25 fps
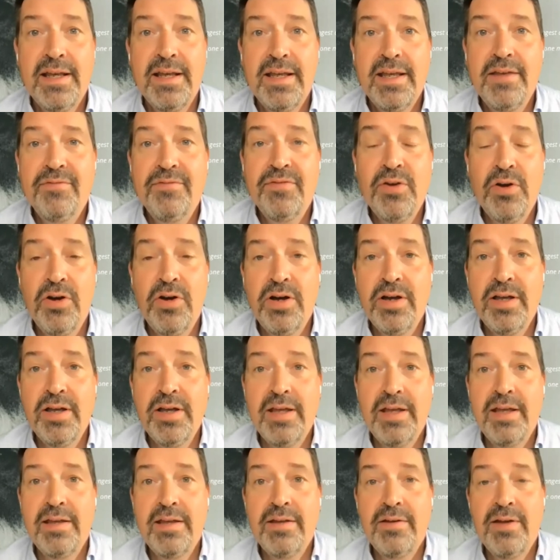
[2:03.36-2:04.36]
if you are
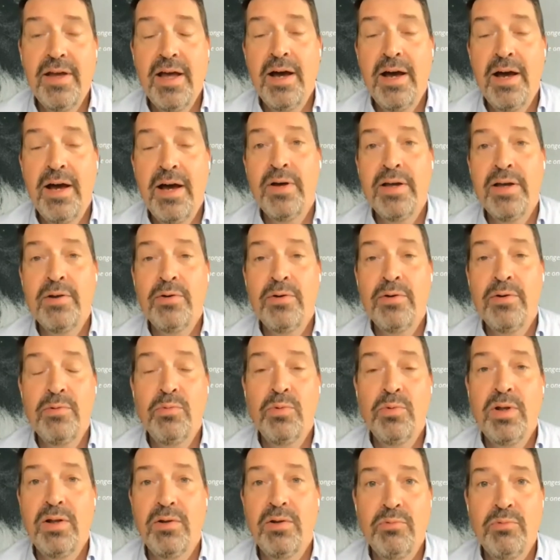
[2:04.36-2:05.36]

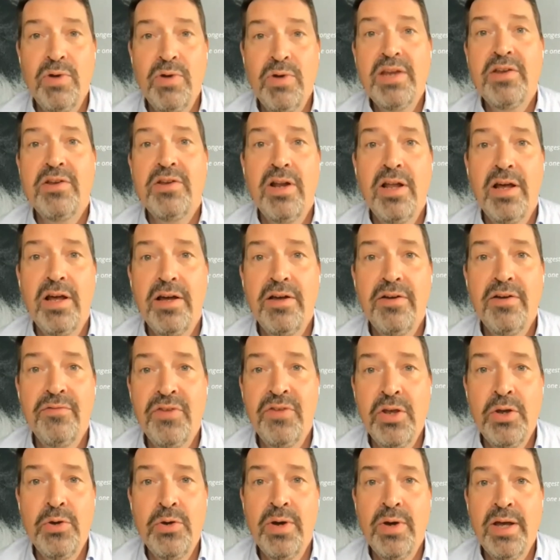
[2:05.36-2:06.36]
our regular
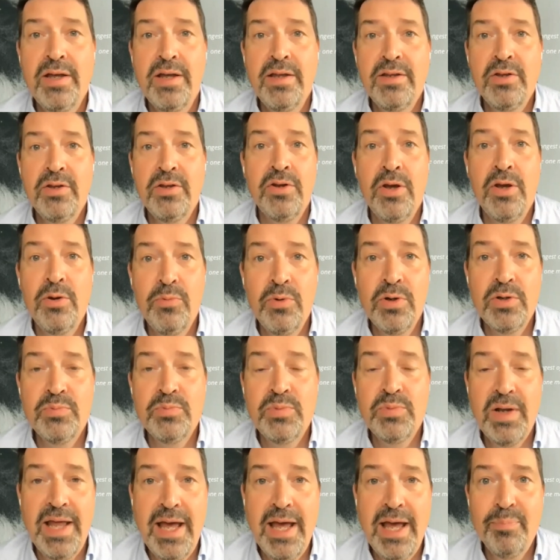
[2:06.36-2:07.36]
viewer, you know what
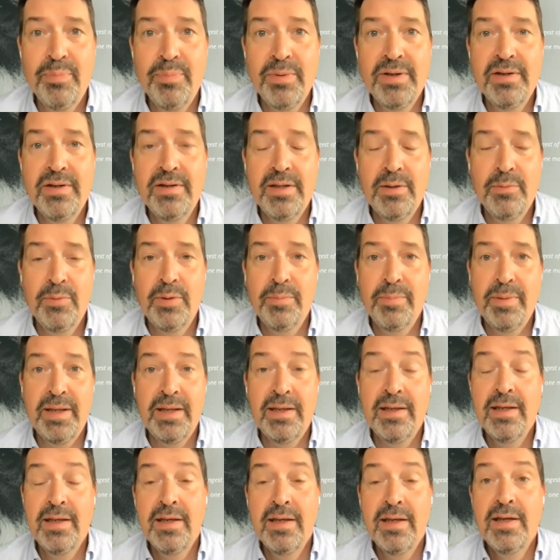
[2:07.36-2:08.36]
will happen. There will
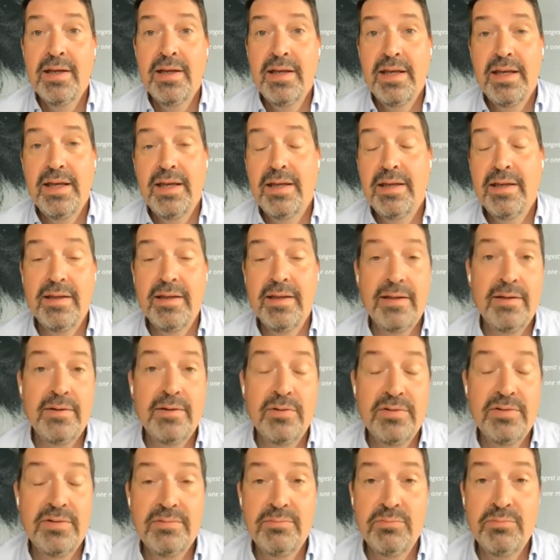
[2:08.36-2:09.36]
be
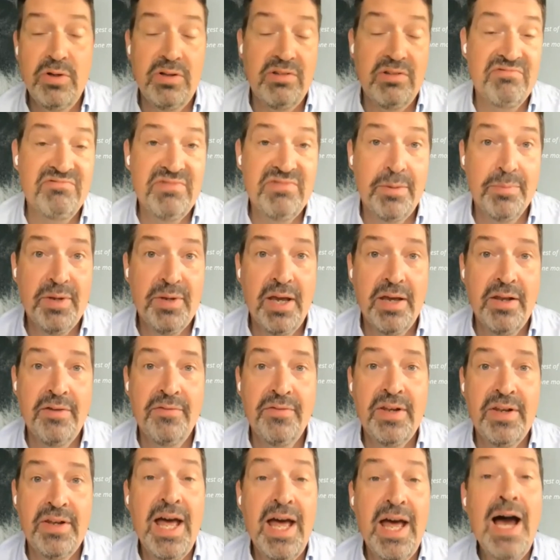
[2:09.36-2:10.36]
some kind of
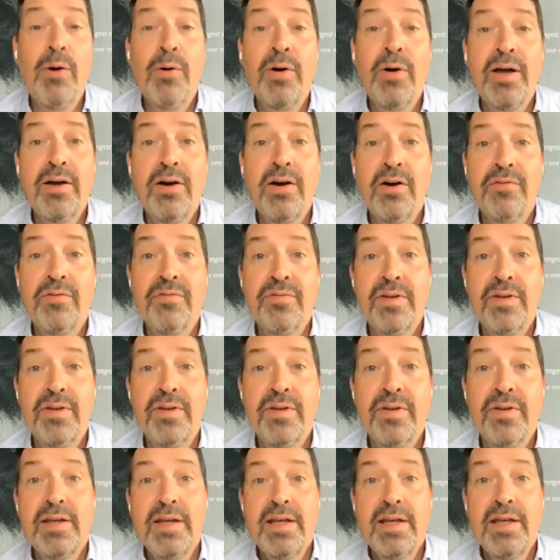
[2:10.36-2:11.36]
an hour of
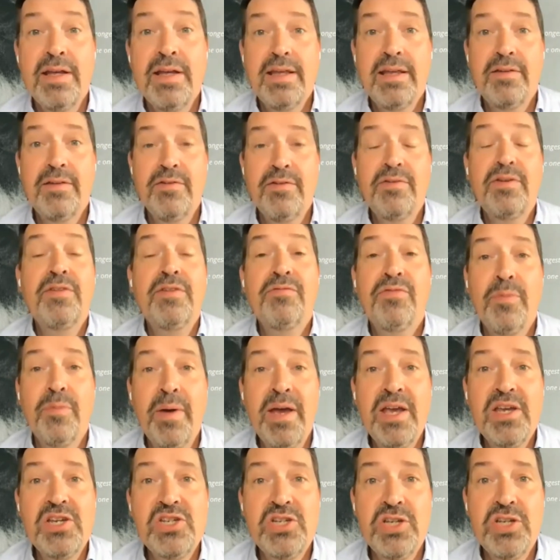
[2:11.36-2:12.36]

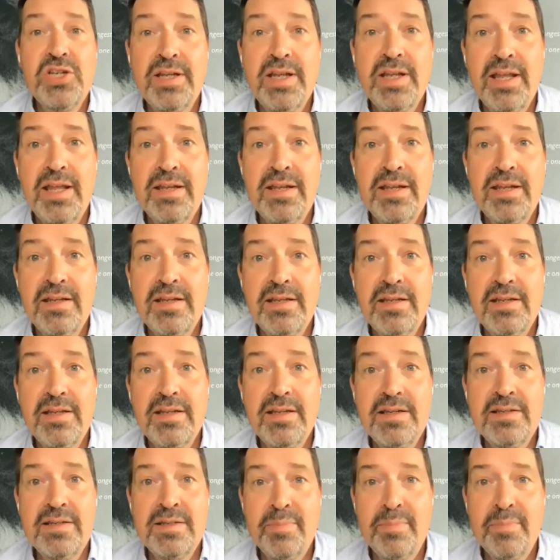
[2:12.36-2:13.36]
information and
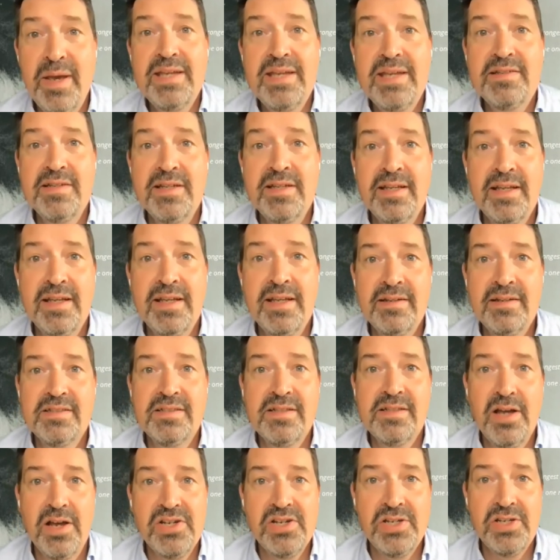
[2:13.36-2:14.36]
debating and
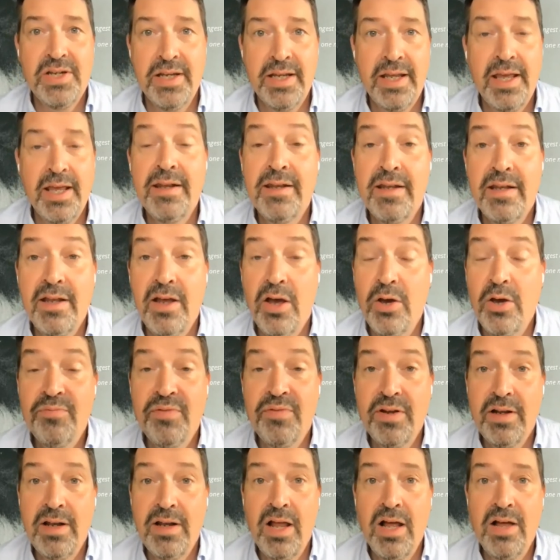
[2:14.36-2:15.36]
discussing and
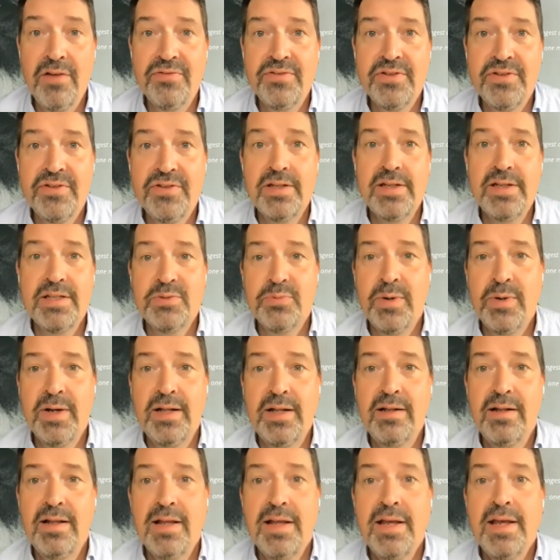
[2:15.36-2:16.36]
hopefully laughter as
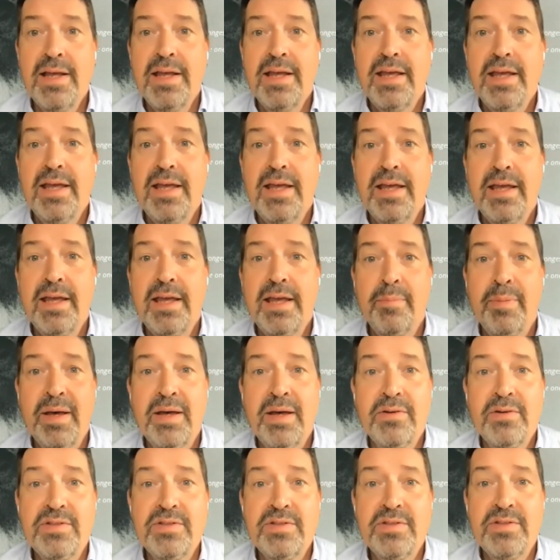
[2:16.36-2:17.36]
well
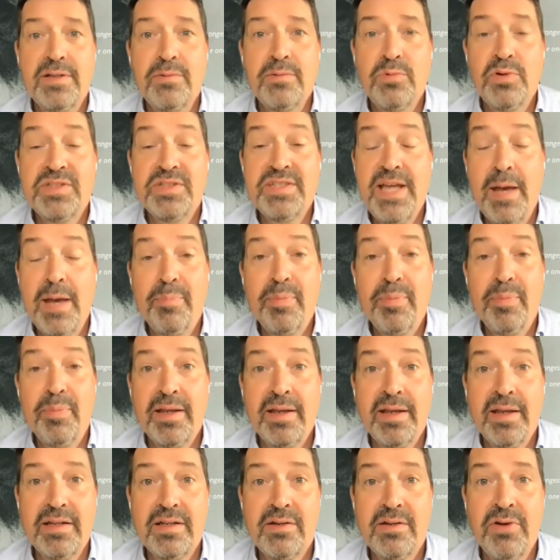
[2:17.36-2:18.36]
about what's
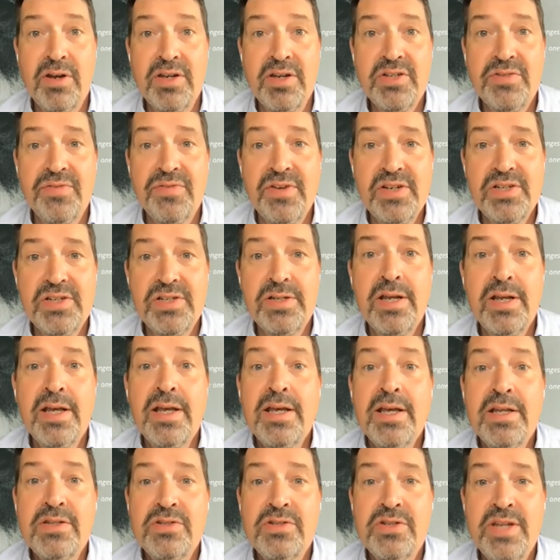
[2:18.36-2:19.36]
happening at Crunchfish.
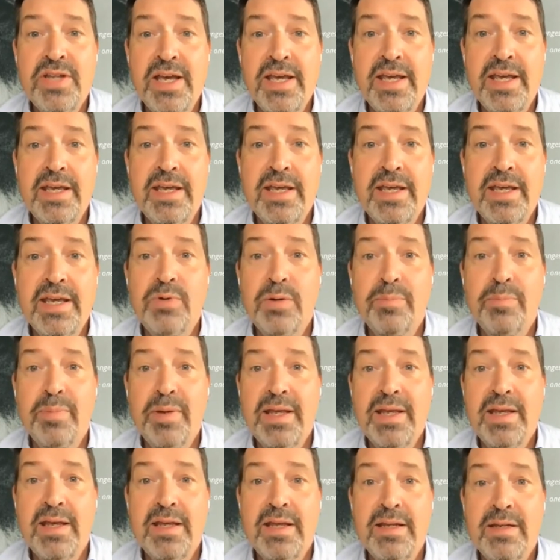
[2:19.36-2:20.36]
Today it will
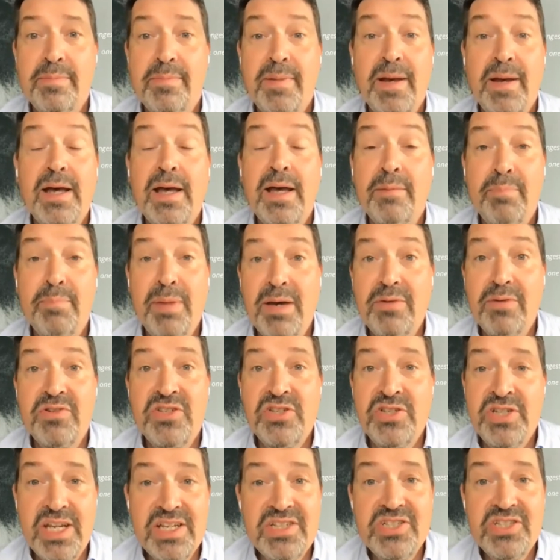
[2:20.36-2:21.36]
be about
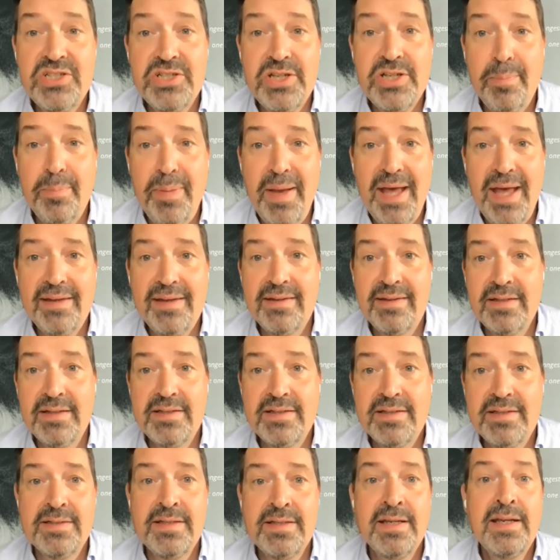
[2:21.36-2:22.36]
gesture
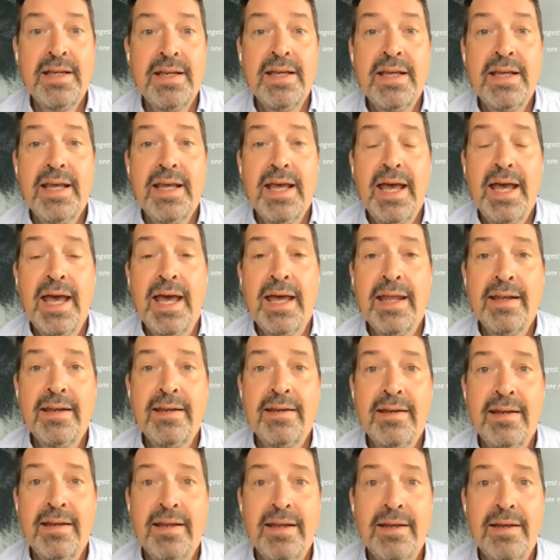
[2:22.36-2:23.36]
patents.
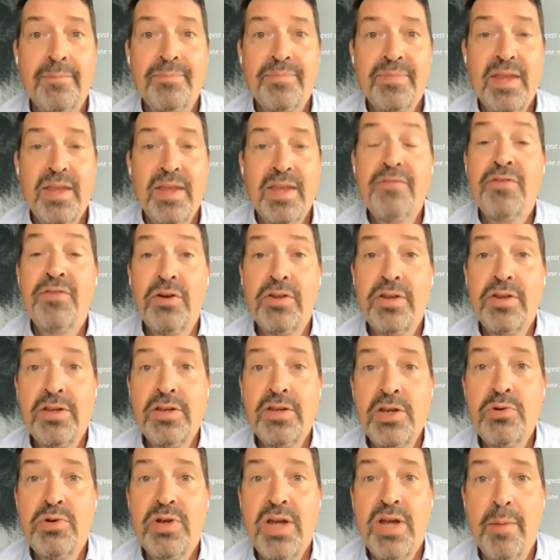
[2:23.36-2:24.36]
And if you're the
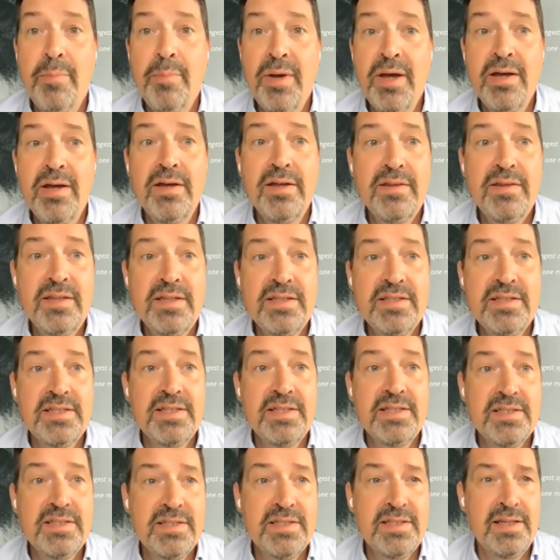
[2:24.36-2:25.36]
newcomer, this
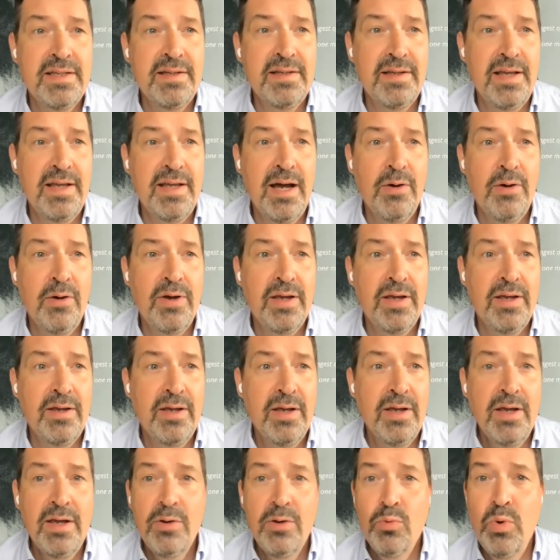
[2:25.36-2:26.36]
is our
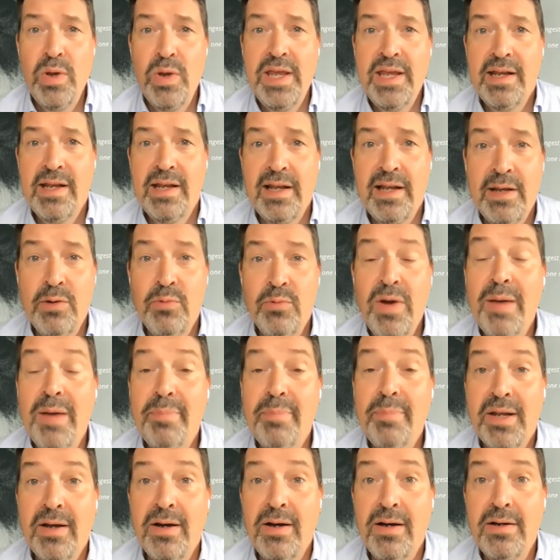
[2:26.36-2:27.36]
weekly
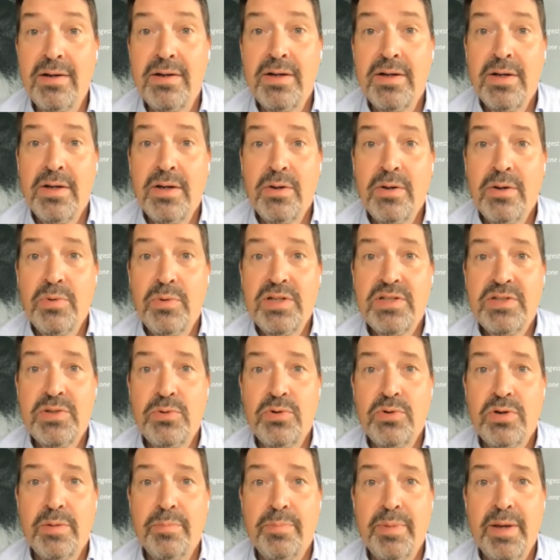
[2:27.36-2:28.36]
webinar. We
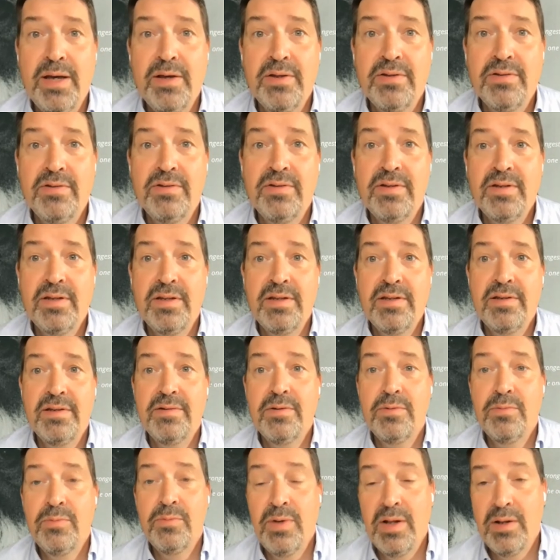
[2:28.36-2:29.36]
talk about,
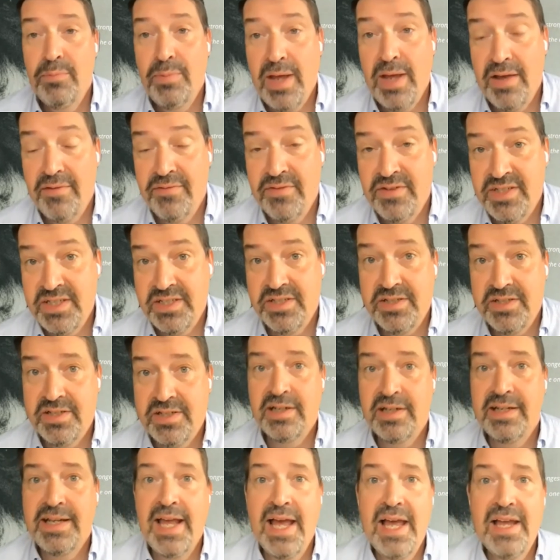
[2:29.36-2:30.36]
we have
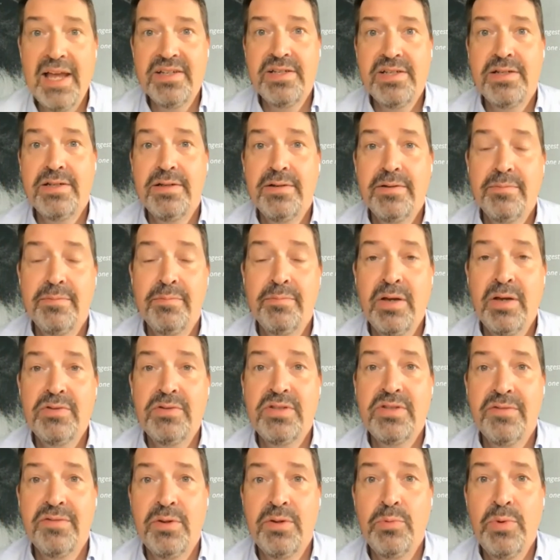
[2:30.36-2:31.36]
digital cash
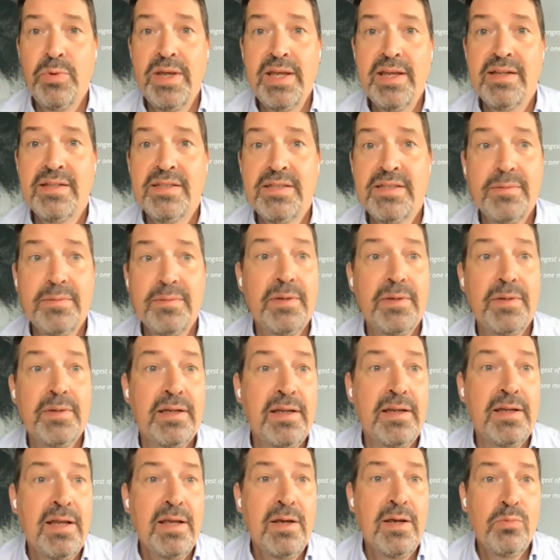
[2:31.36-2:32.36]
most of the weeks,
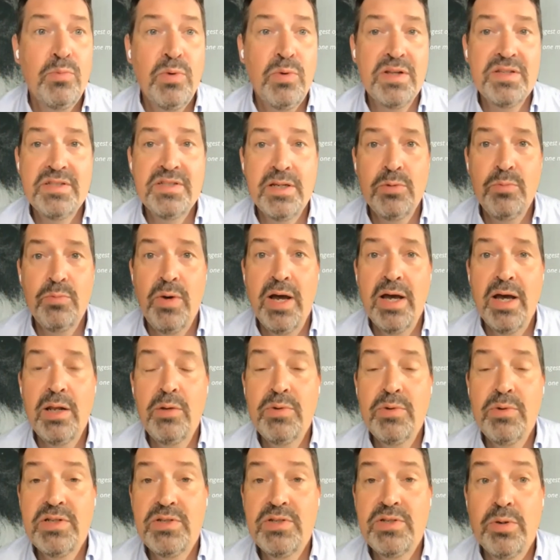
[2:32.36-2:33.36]
and once in a while
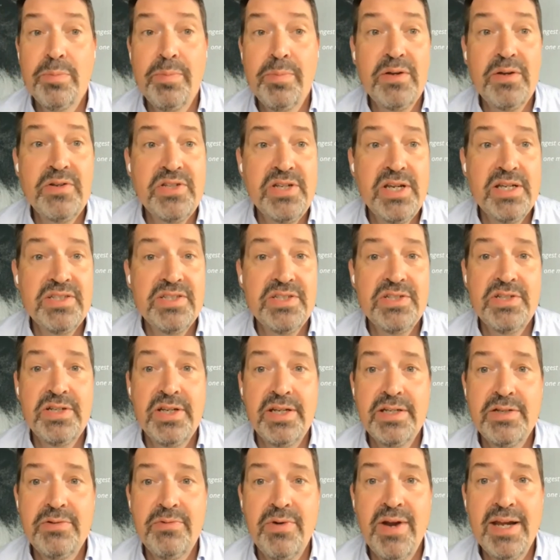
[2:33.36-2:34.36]
we talk about gesture
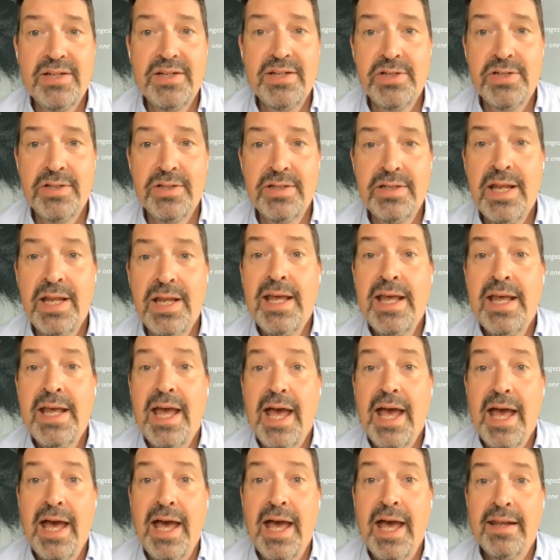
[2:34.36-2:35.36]
interaction,
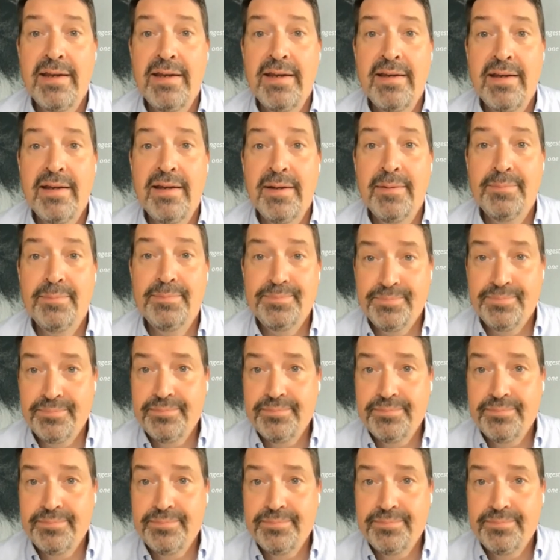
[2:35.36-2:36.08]
and